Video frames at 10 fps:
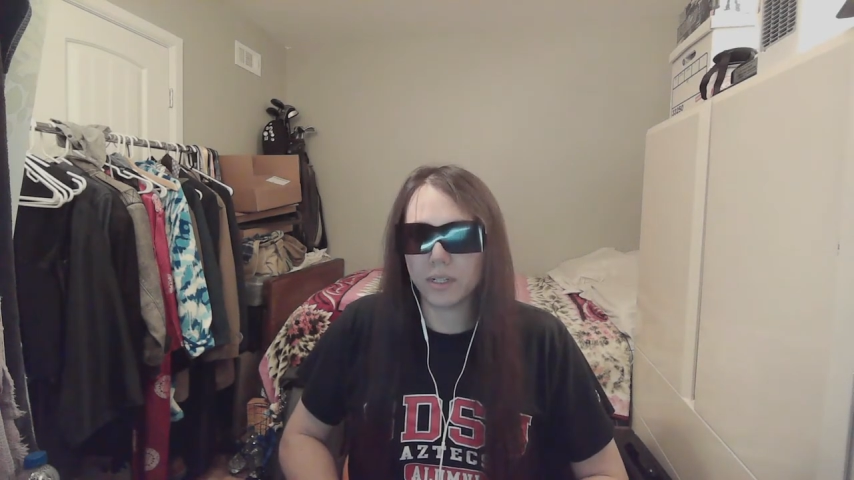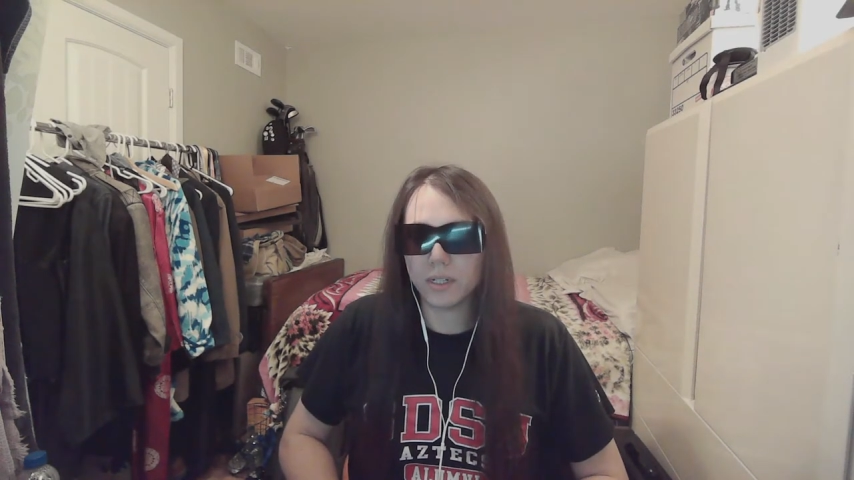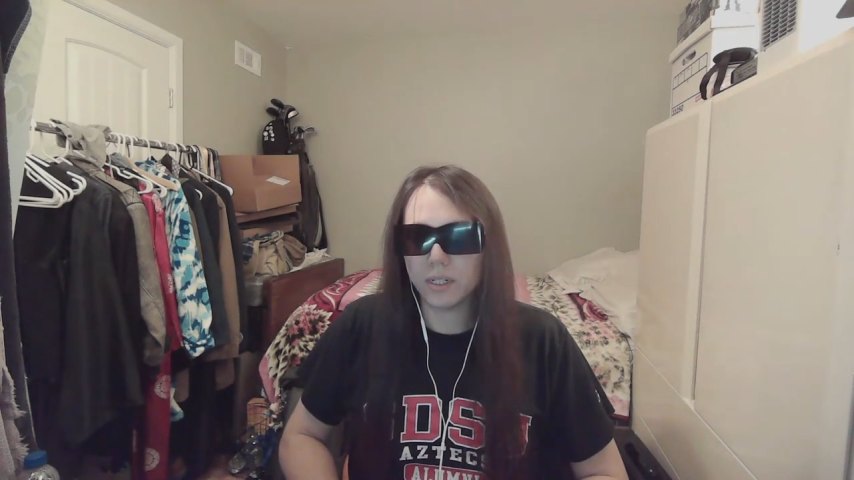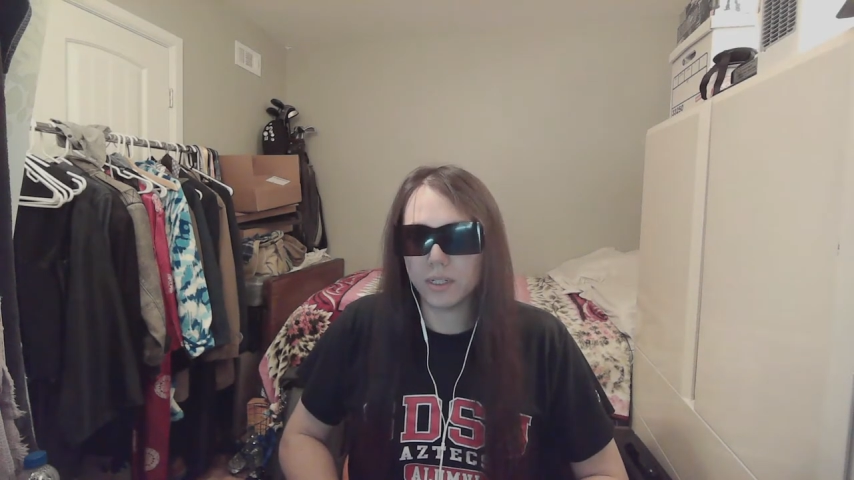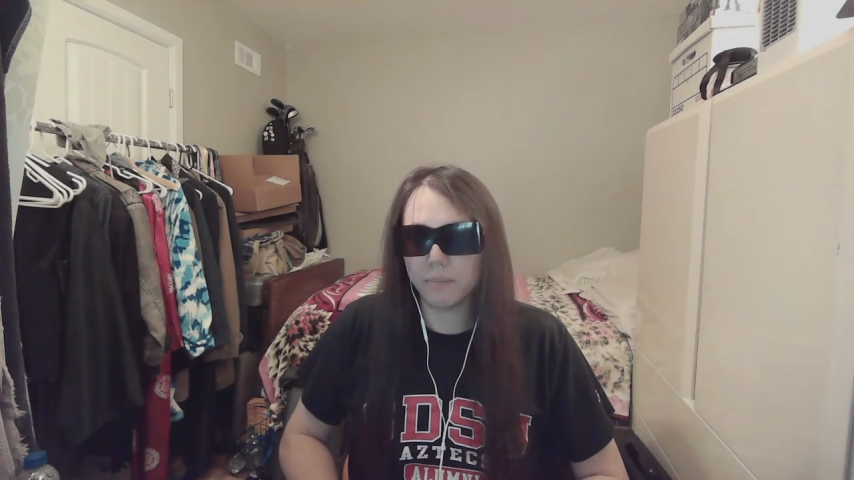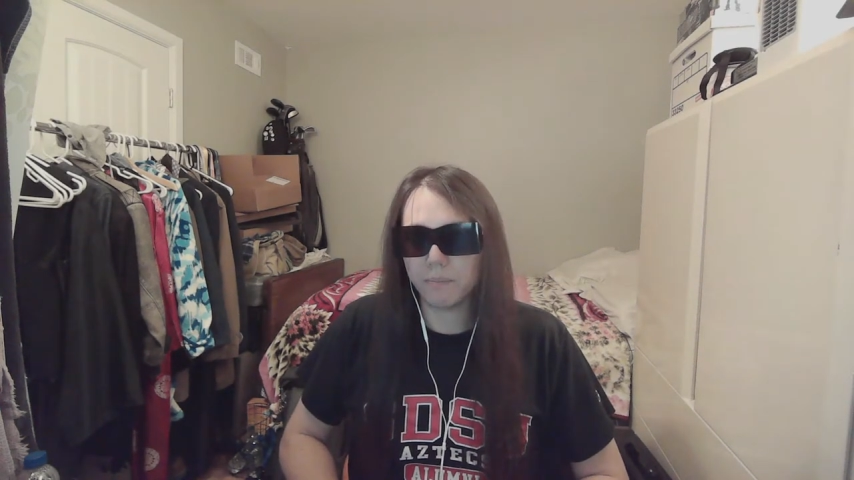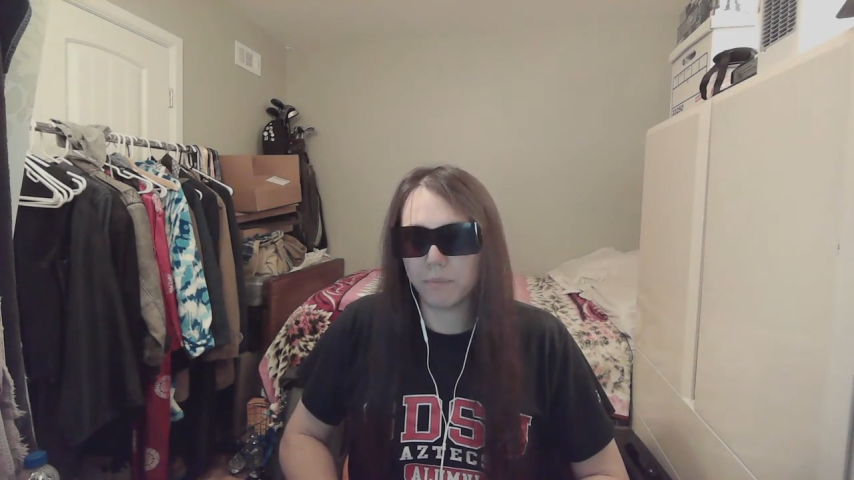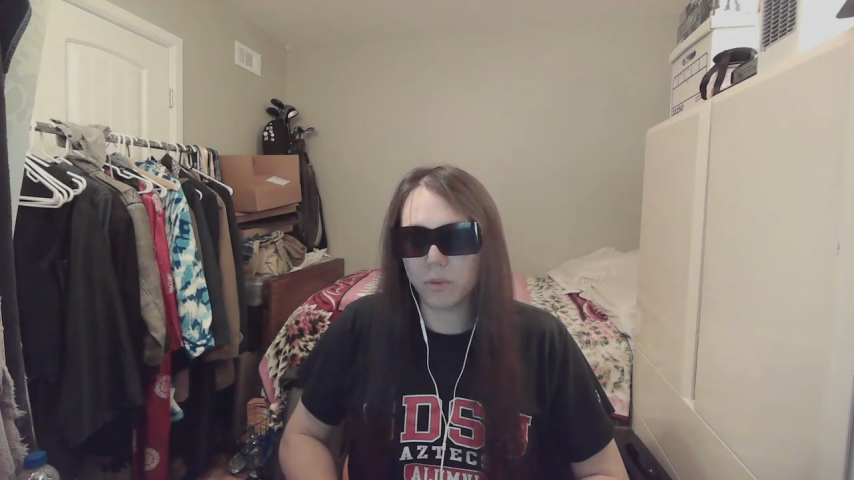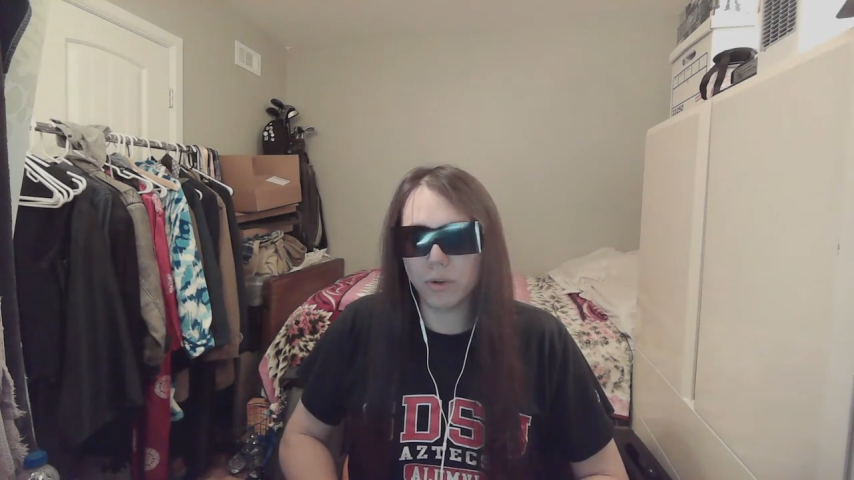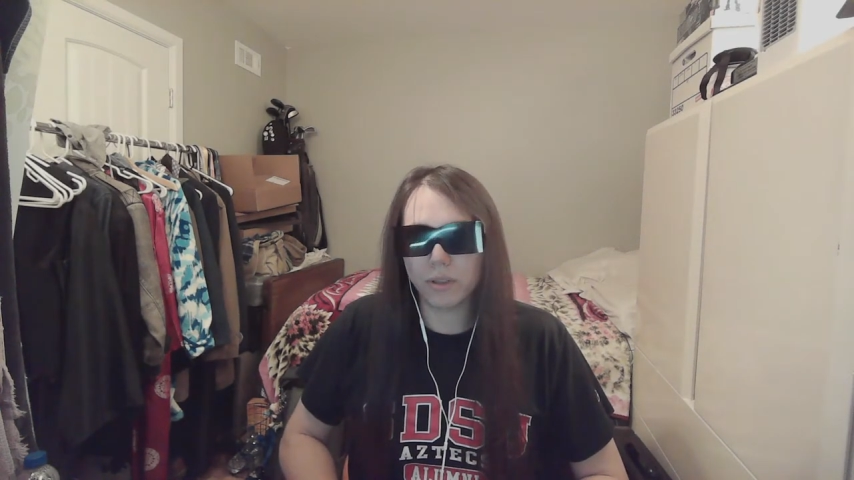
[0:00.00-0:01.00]

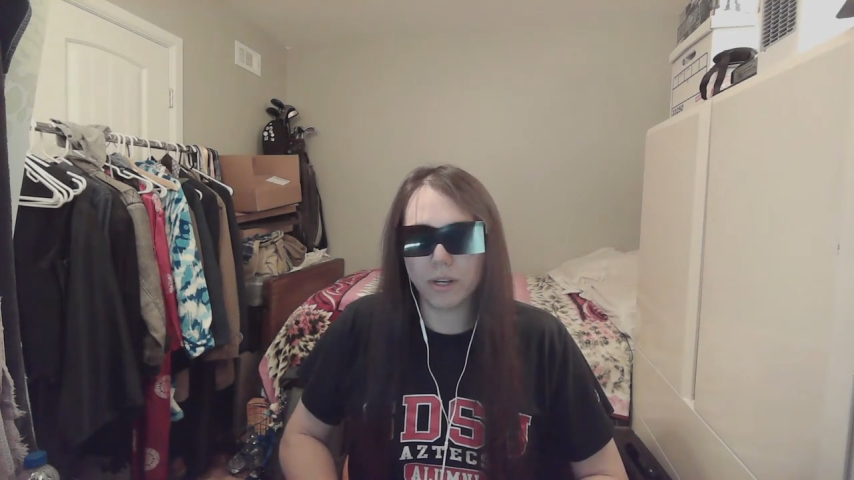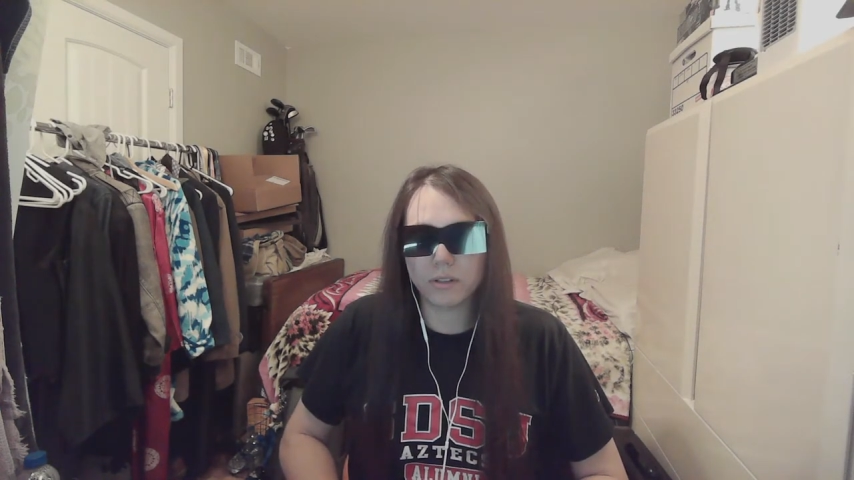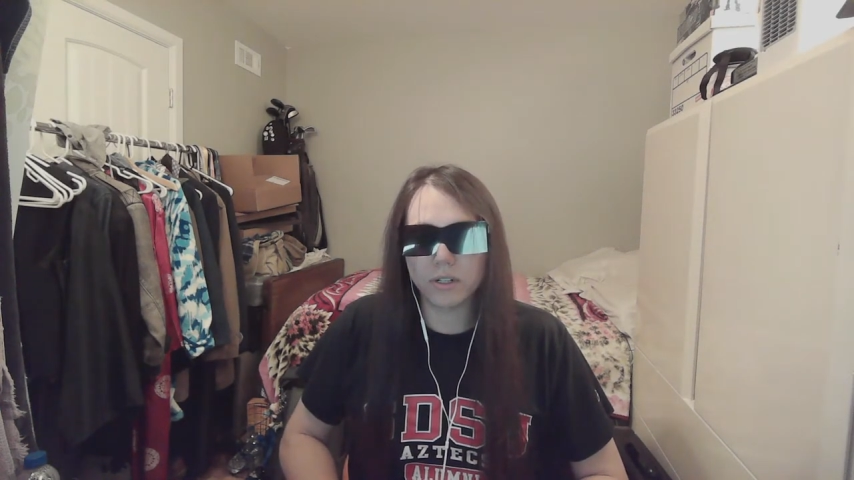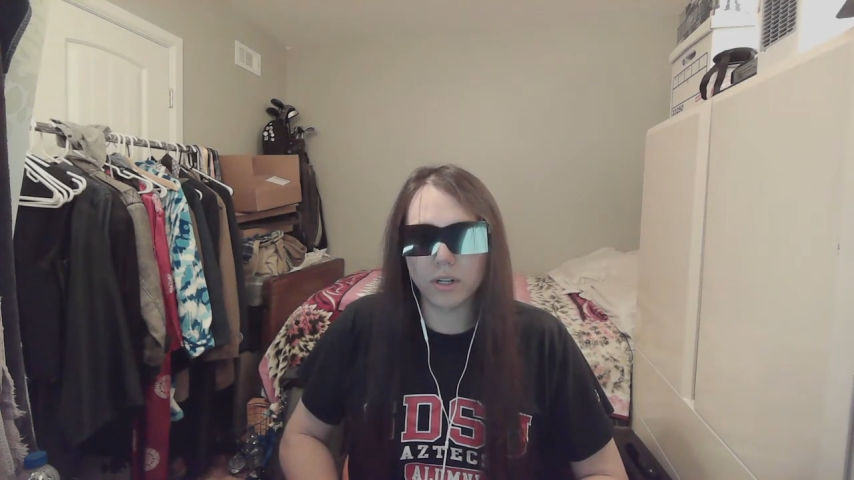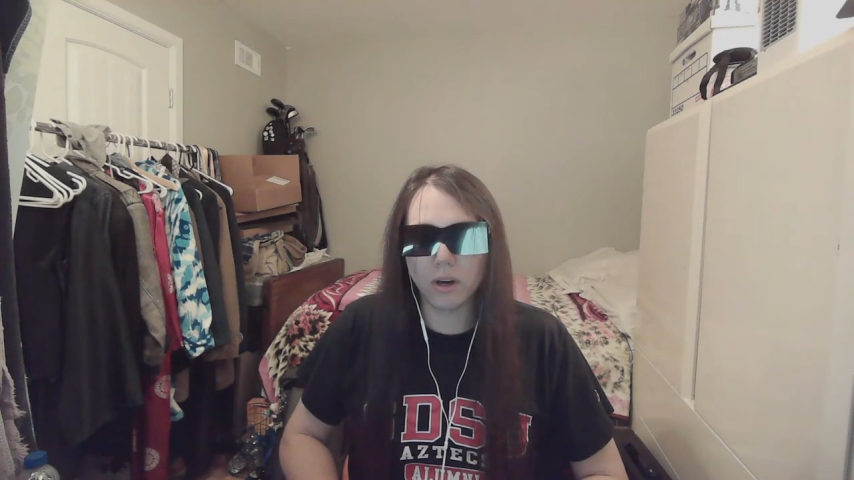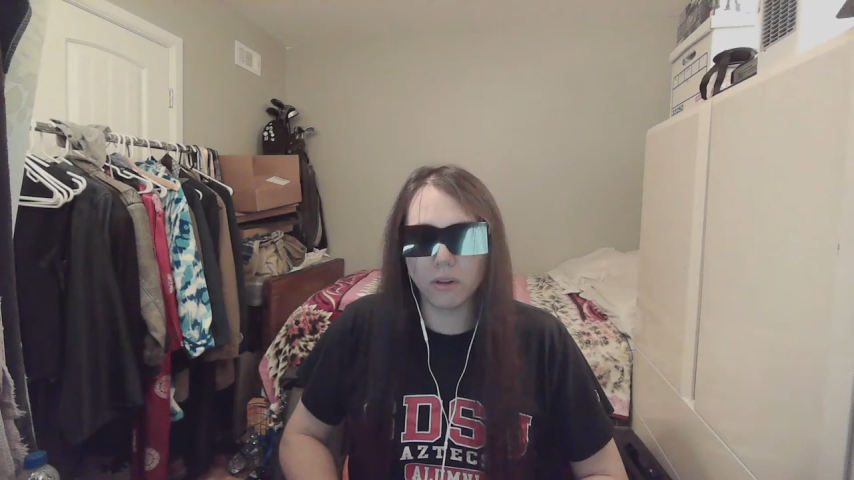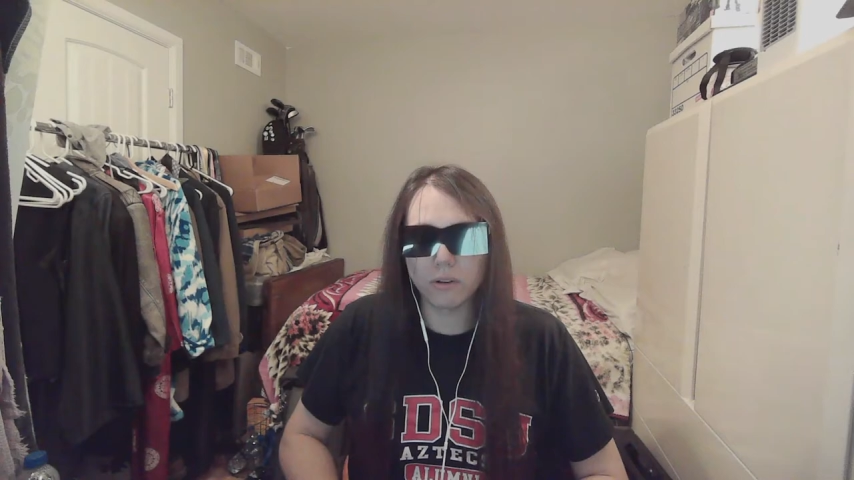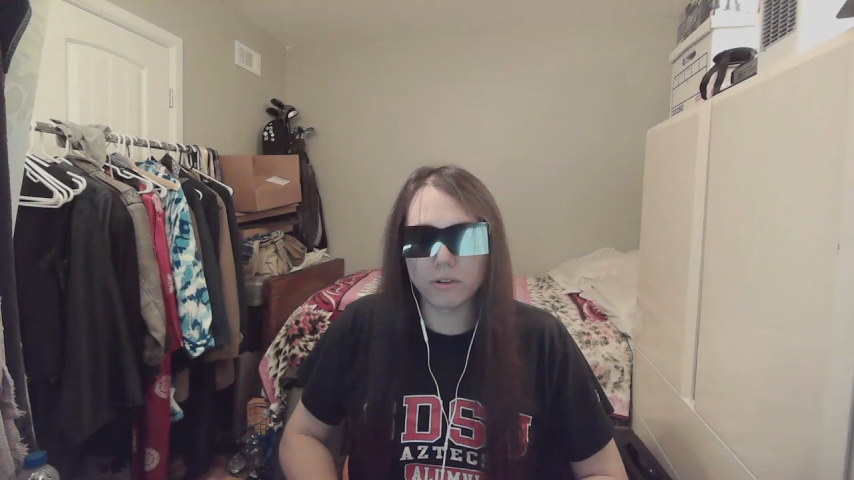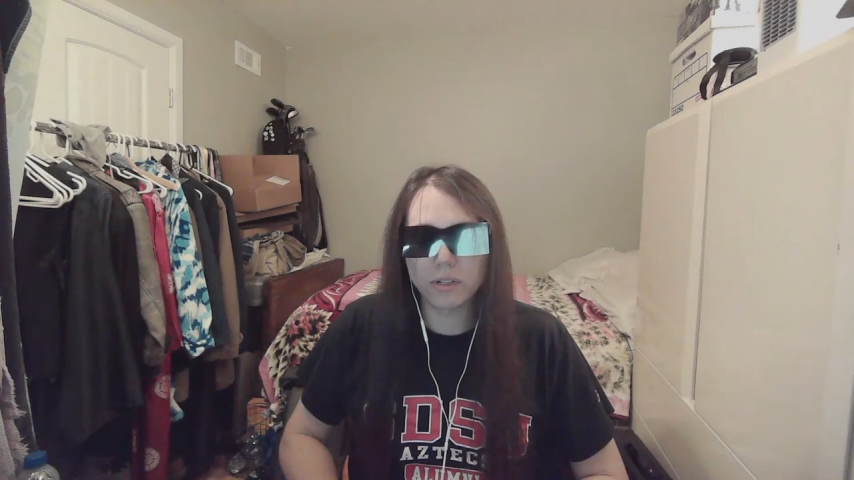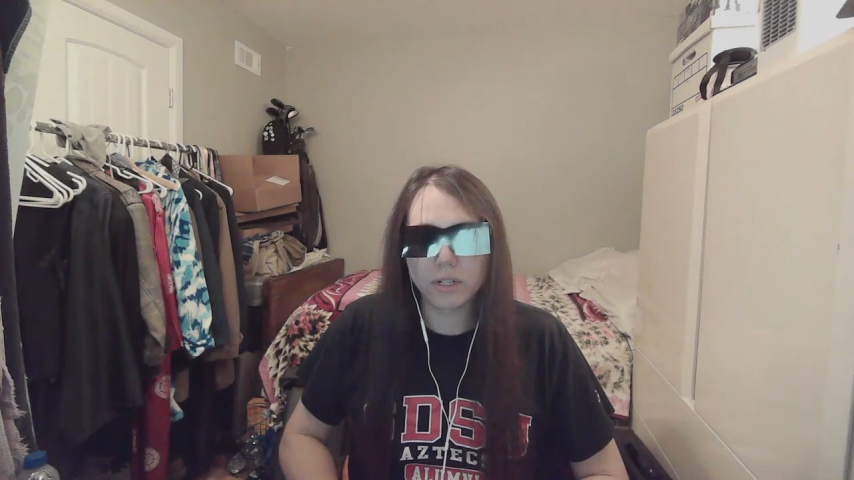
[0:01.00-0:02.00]

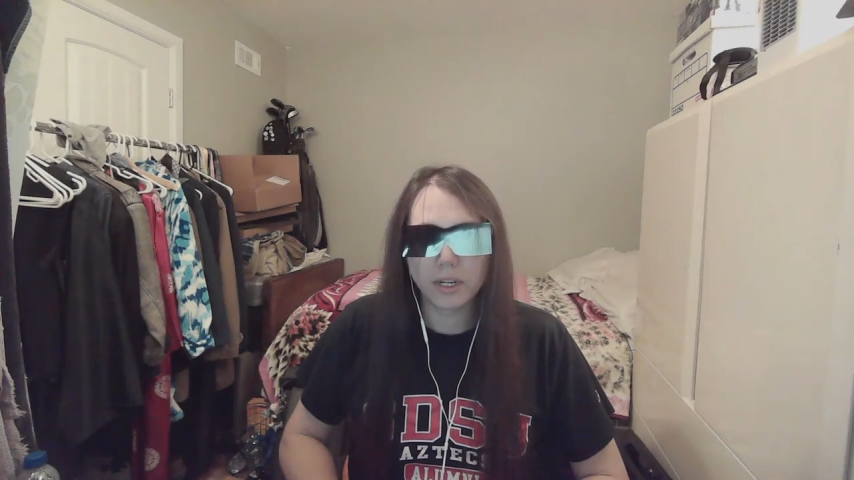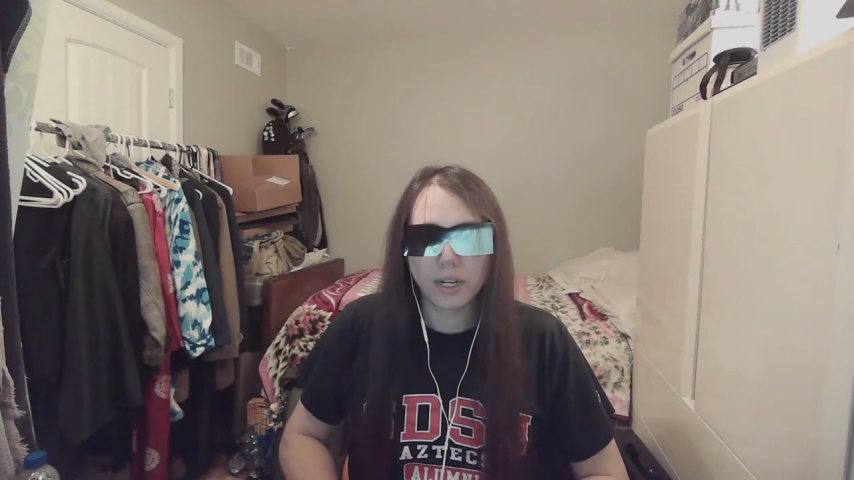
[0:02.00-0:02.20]
$3,000,